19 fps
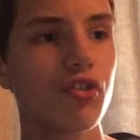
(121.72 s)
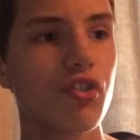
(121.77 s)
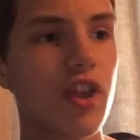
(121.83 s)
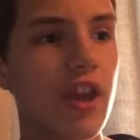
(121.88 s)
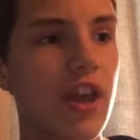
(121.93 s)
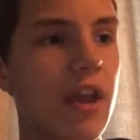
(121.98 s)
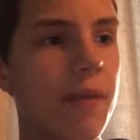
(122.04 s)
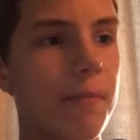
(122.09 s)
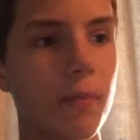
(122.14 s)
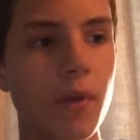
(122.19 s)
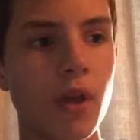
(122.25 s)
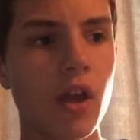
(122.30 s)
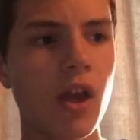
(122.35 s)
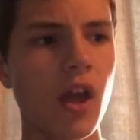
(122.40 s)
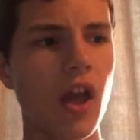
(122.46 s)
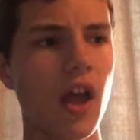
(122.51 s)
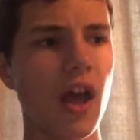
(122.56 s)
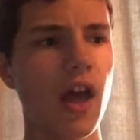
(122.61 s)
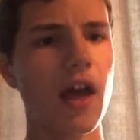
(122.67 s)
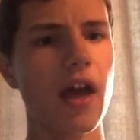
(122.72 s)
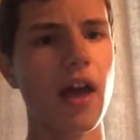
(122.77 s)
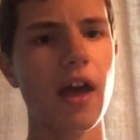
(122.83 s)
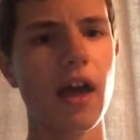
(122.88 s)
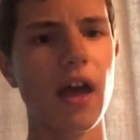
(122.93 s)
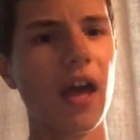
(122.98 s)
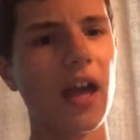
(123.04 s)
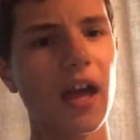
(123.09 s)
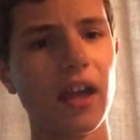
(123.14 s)
his name.
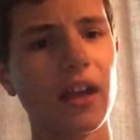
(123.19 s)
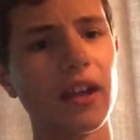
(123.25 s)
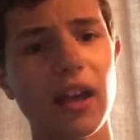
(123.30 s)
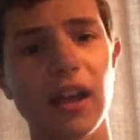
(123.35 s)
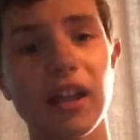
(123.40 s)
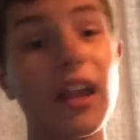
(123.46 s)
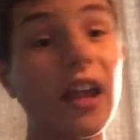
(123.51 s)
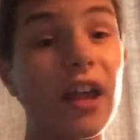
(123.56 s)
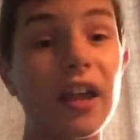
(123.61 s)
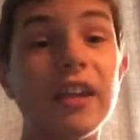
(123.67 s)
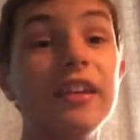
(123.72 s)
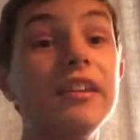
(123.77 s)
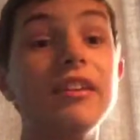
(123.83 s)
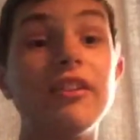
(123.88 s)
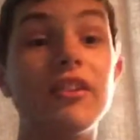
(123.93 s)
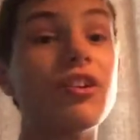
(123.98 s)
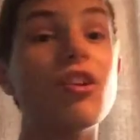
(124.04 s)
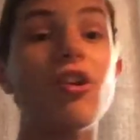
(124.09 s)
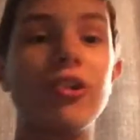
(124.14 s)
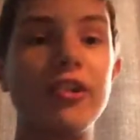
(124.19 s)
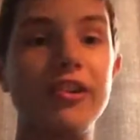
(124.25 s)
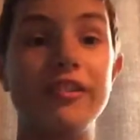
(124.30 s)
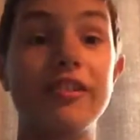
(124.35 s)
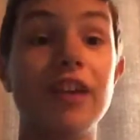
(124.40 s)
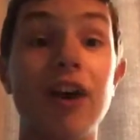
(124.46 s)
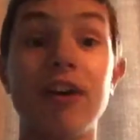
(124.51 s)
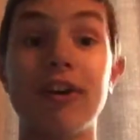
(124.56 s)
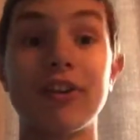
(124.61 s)
Uh, uh you can
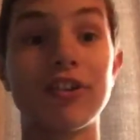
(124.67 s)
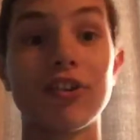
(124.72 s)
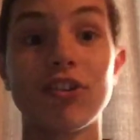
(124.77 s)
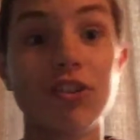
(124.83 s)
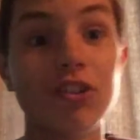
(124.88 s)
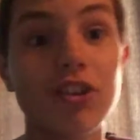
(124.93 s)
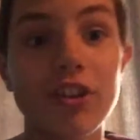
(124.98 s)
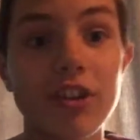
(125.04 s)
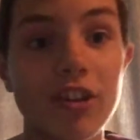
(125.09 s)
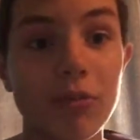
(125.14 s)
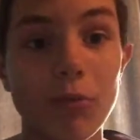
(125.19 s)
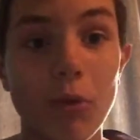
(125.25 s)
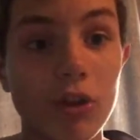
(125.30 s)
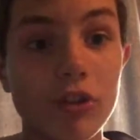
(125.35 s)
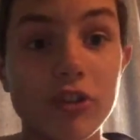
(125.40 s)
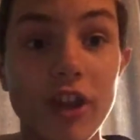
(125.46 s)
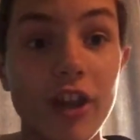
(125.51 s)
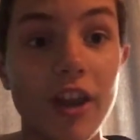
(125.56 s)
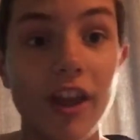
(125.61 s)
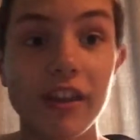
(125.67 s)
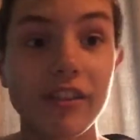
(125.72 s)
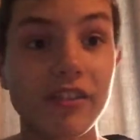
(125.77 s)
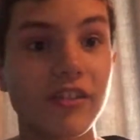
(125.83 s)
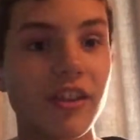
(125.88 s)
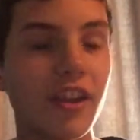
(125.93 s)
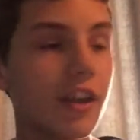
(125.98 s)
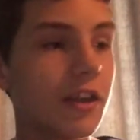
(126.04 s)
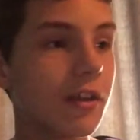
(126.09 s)
already tell I don't watch
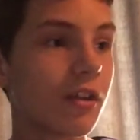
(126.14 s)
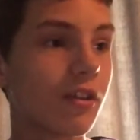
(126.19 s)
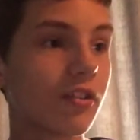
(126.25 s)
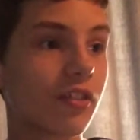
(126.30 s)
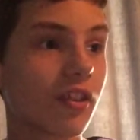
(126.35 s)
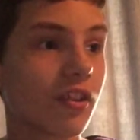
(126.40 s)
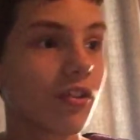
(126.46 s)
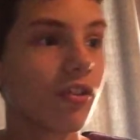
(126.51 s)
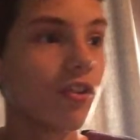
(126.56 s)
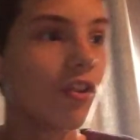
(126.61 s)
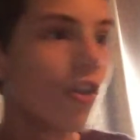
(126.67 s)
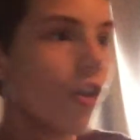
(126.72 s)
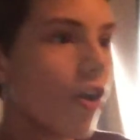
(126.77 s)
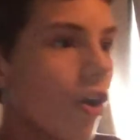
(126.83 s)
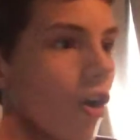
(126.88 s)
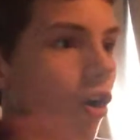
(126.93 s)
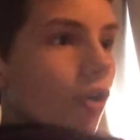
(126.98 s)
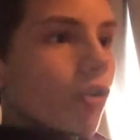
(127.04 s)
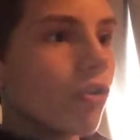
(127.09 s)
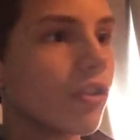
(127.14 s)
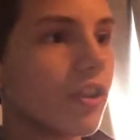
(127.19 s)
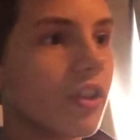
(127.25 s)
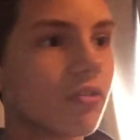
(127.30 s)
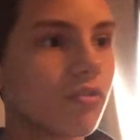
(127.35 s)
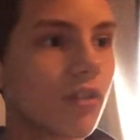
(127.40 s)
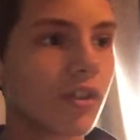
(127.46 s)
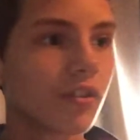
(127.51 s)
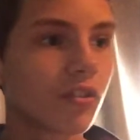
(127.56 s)
NXT because I don't know all
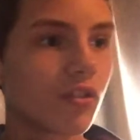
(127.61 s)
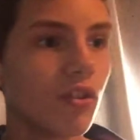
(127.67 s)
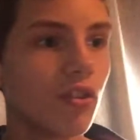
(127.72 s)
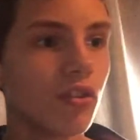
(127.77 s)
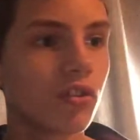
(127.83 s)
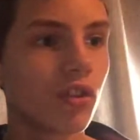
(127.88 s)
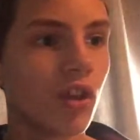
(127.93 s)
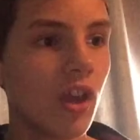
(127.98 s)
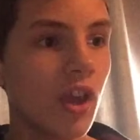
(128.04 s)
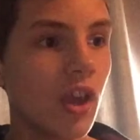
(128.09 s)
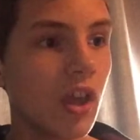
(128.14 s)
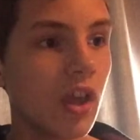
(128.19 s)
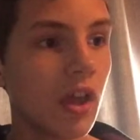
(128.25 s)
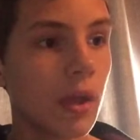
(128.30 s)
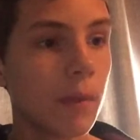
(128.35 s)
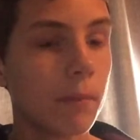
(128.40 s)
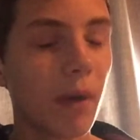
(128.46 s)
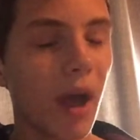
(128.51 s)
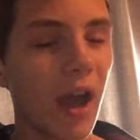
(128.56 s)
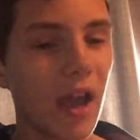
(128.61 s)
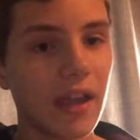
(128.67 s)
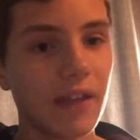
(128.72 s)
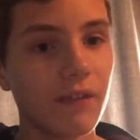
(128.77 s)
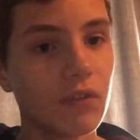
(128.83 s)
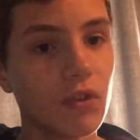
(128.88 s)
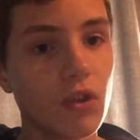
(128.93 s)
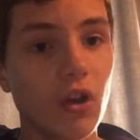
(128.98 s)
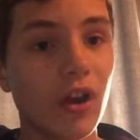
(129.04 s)
these wrestlers. But I
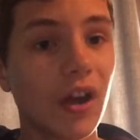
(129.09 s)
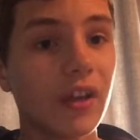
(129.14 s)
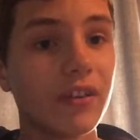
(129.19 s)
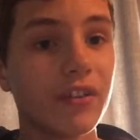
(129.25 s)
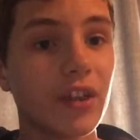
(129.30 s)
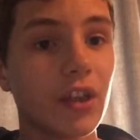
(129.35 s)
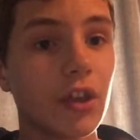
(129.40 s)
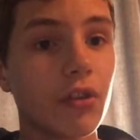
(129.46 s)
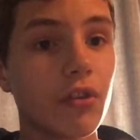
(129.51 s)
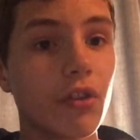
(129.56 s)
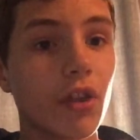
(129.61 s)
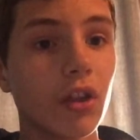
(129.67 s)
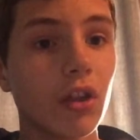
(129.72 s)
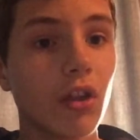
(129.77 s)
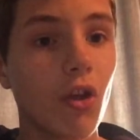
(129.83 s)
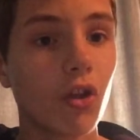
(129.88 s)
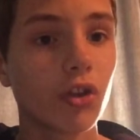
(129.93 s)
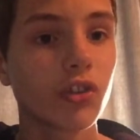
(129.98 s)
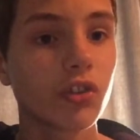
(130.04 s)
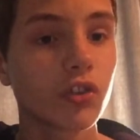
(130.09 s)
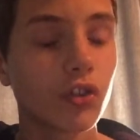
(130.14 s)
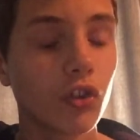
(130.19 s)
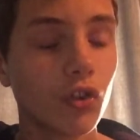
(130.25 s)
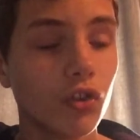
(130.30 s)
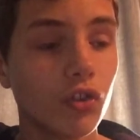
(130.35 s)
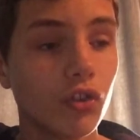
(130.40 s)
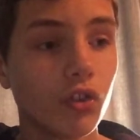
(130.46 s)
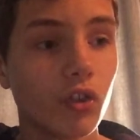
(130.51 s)
have no idea who the Lost
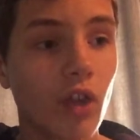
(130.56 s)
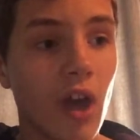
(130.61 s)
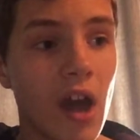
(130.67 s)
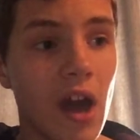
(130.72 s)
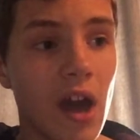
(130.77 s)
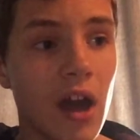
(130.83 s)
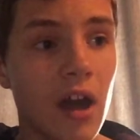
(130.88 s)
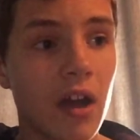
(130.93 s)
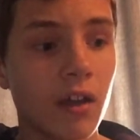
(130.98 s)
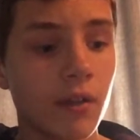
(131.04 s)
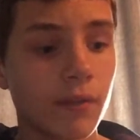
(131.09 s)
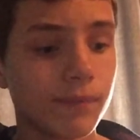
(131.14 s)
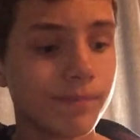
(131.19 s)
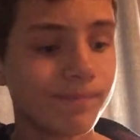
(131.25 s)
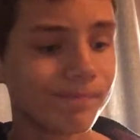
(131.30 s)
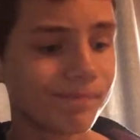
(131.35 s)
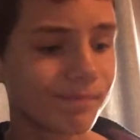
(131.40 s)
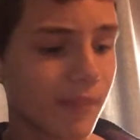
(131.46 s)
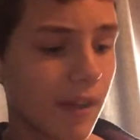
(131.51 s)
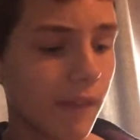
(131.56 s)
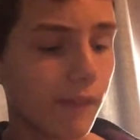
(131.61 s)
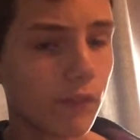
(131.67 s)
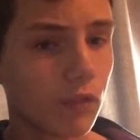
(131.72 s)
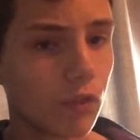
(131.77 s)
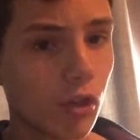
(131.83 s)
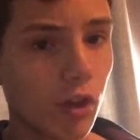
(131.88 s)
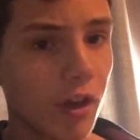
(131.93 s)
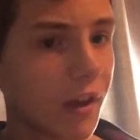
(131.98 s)
Sons are. I
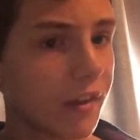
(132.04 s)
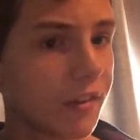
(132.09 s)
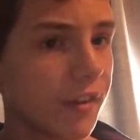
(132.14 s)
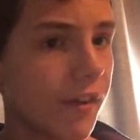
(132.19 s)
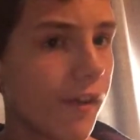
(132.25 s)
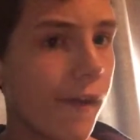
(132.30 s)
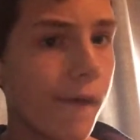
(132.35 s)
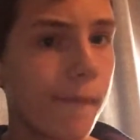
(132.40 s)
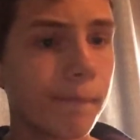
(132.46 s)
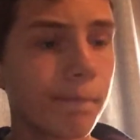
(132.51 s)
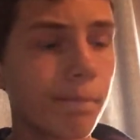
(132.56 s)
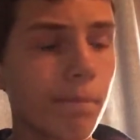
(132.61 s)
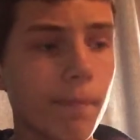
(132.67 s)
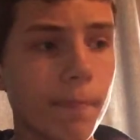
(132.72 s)
have no idea.